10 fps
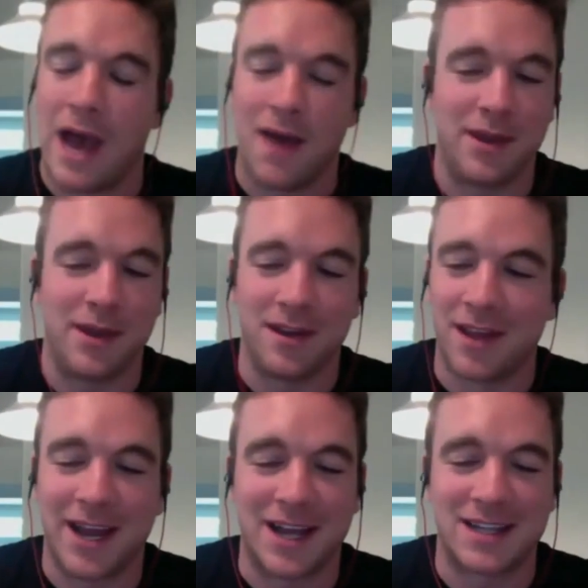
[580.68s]
Yeah,
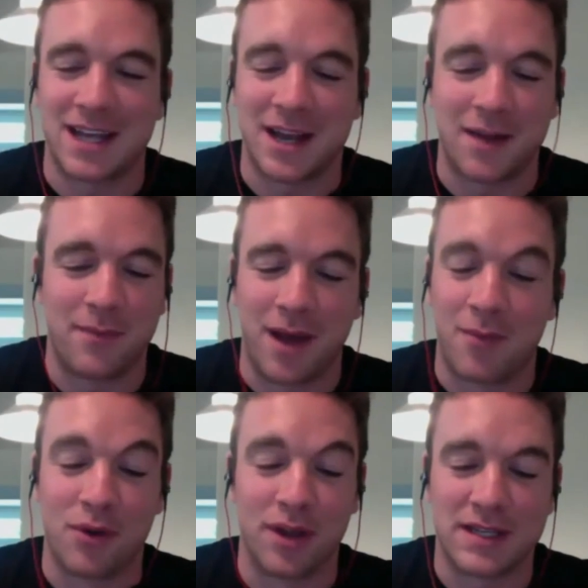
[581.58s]
like I said,
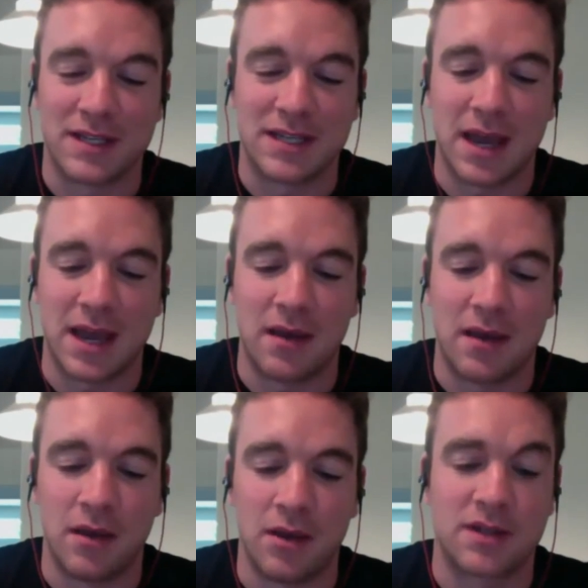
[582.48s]
I'm really excited,
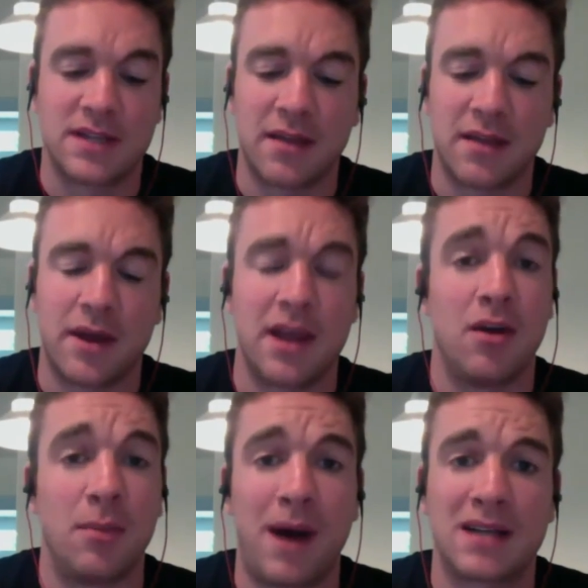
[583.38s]
and you're exactly right.
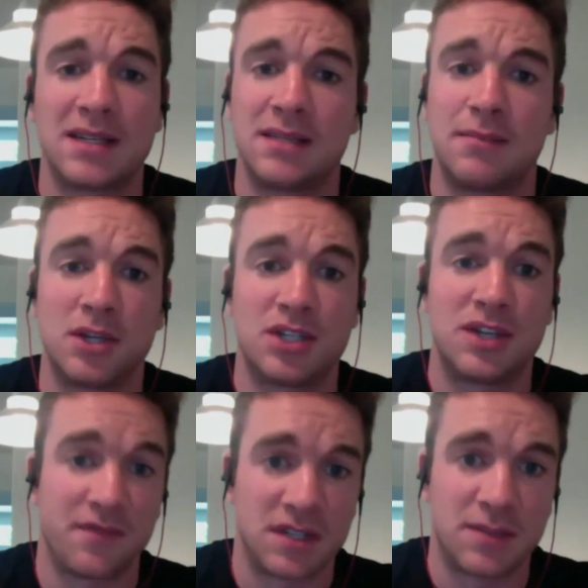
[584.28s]
Boxing's a much
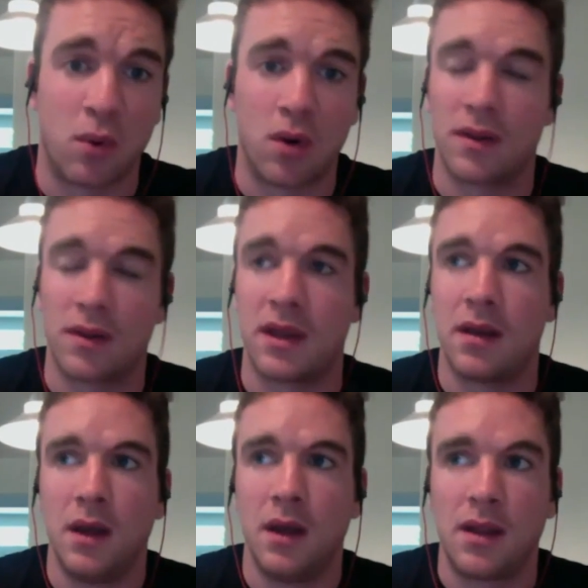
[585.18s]
different sport
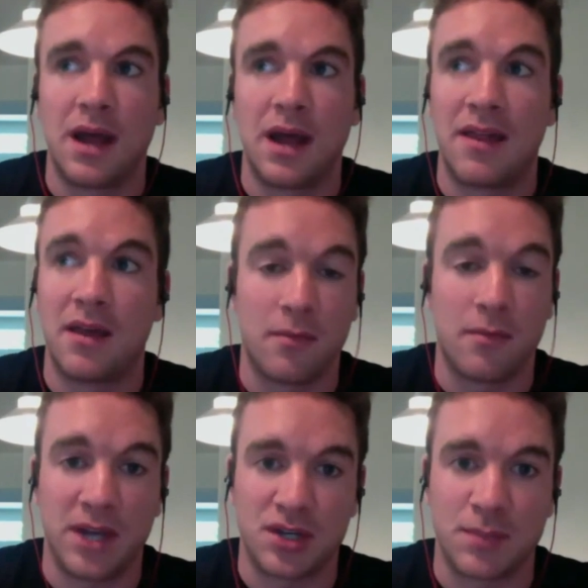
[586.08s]
than a lot of the other
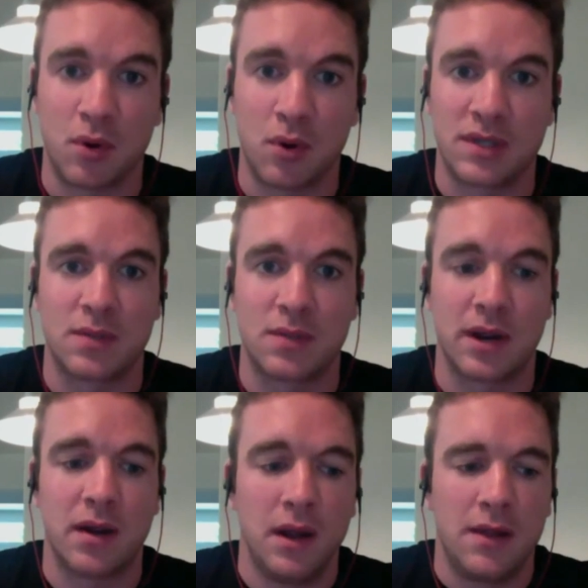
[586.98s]
major sports
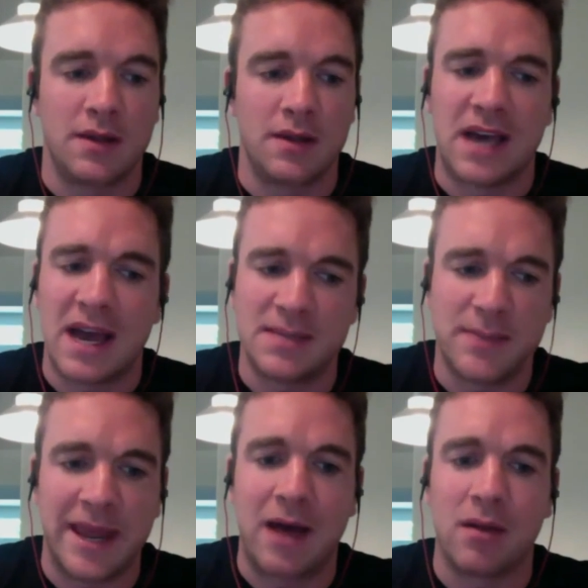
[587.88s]
where there's not as
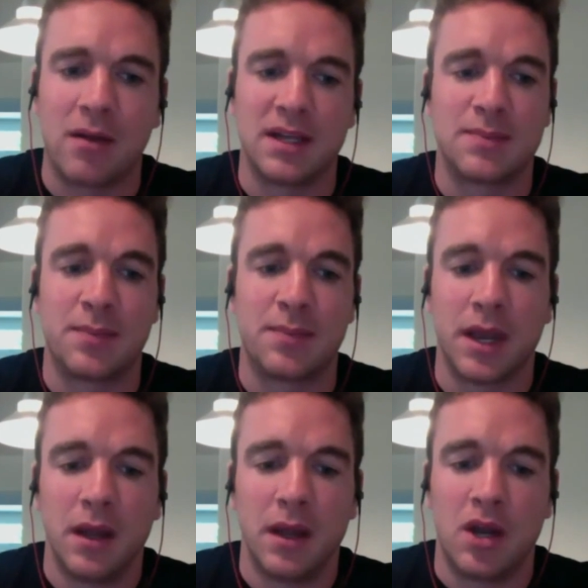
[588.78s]
many outlets.
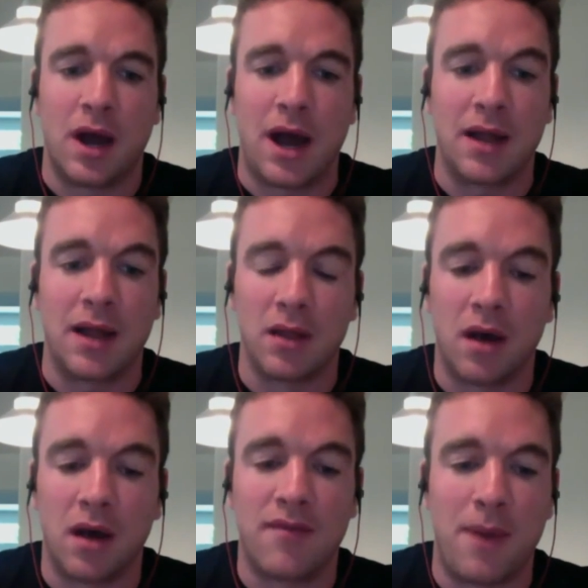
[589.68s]
But I
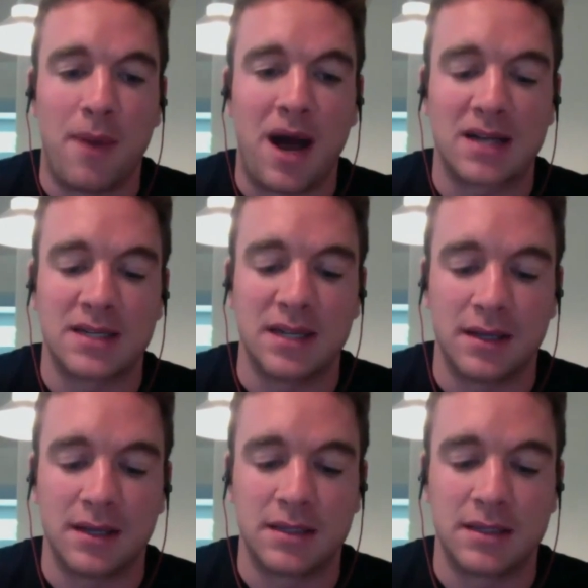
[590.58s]
love that
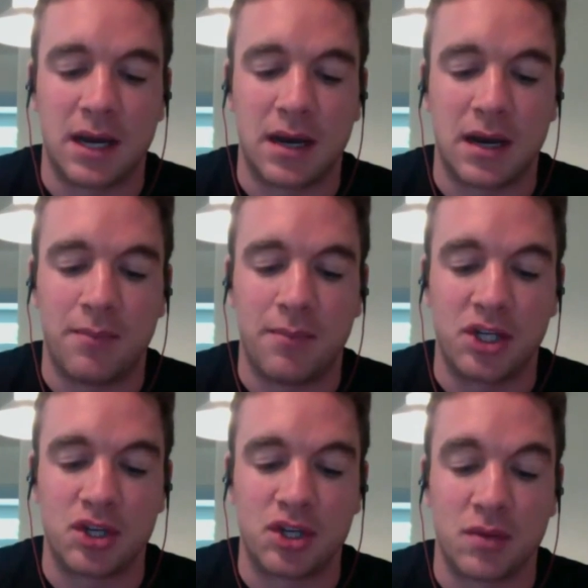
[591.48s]
boxing is
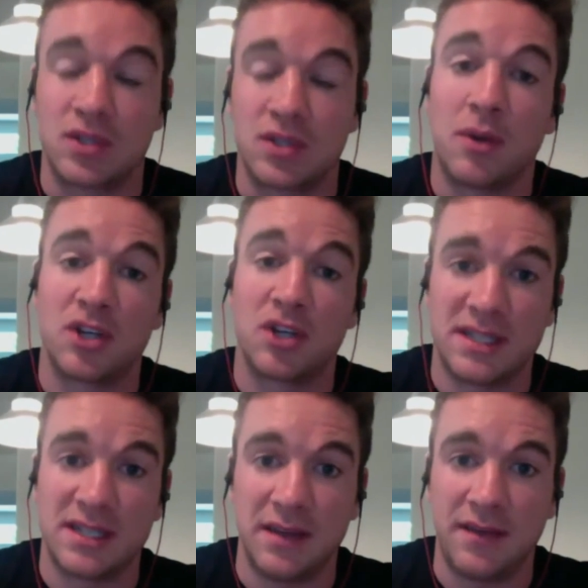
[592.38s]
being shown so much on
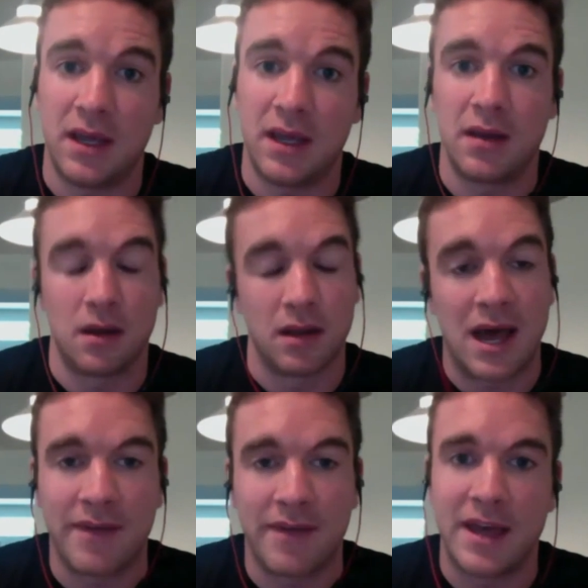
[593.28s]
TV, and a
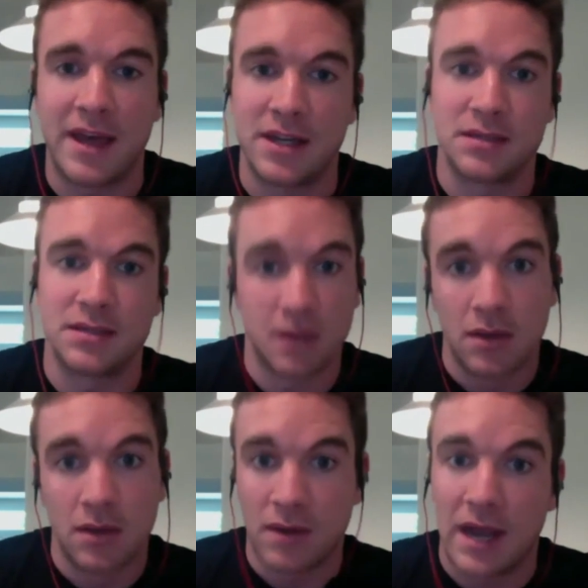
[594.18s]
lot of that is
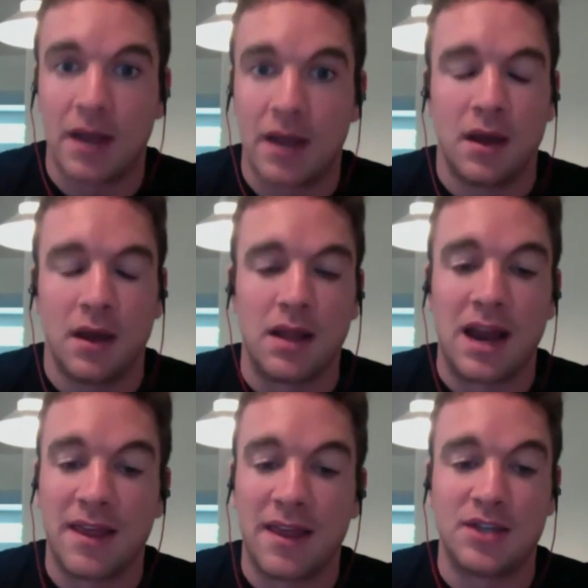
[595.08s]
right. A
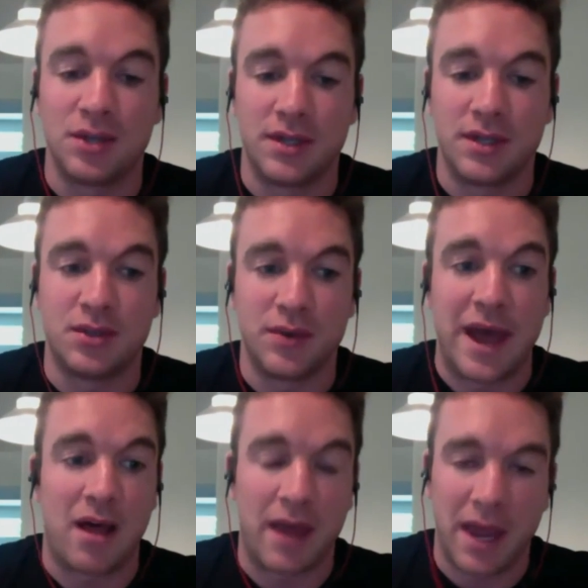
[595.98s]
lot of that is due
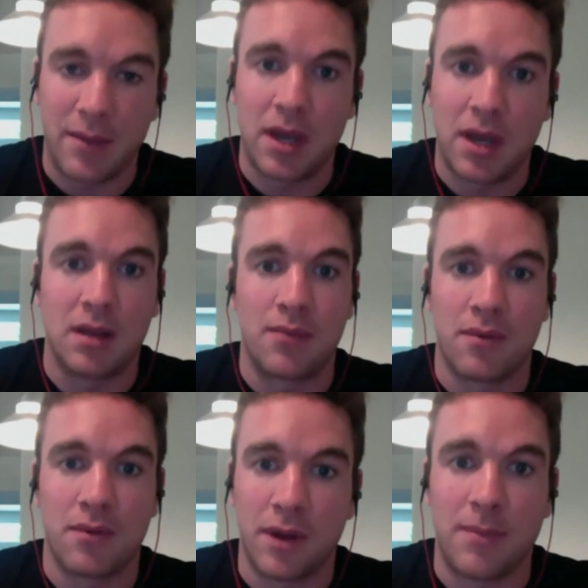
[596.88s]
to Al Heyman and
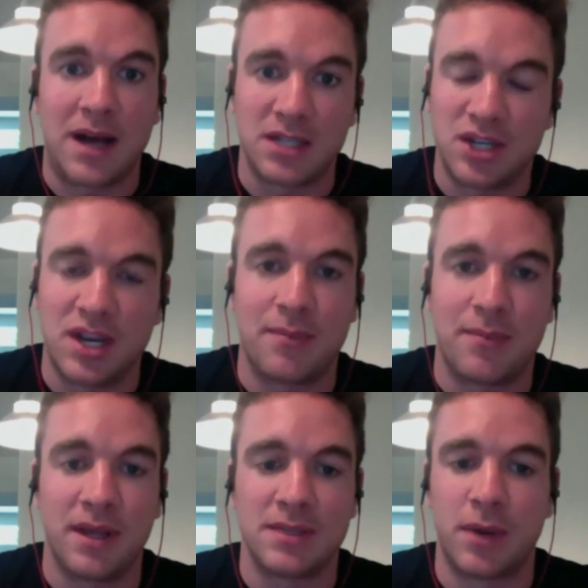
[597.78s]
Premier Boxing
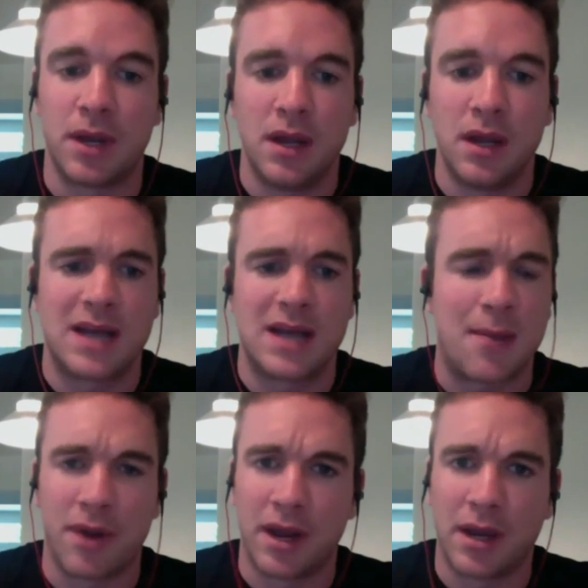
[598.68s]
Champions, but
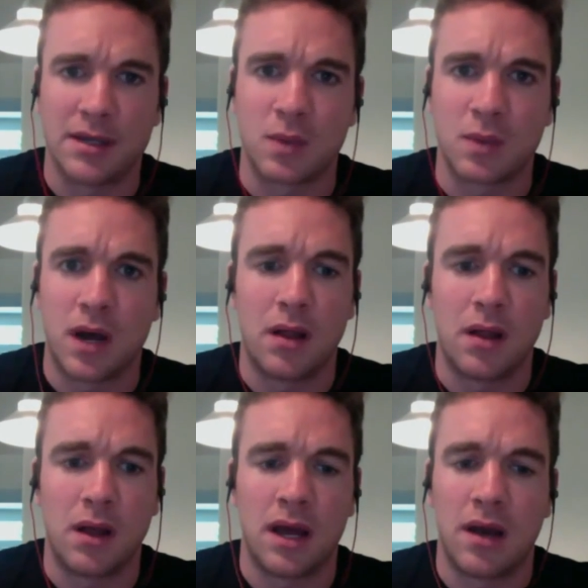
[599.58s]
Top Rank as
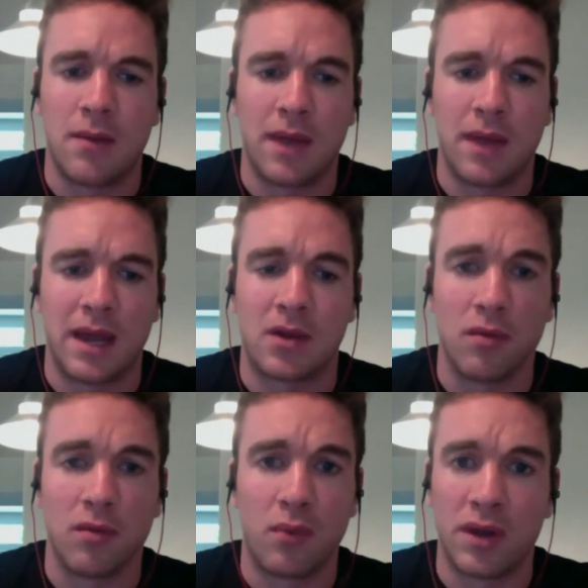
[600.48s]
well, and
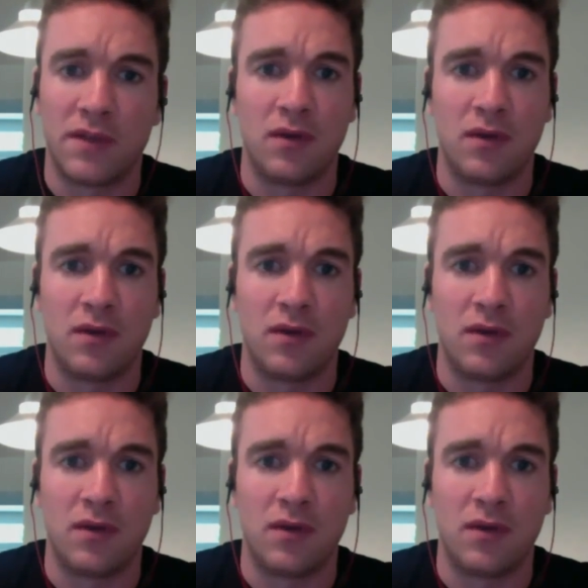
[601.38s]
Golden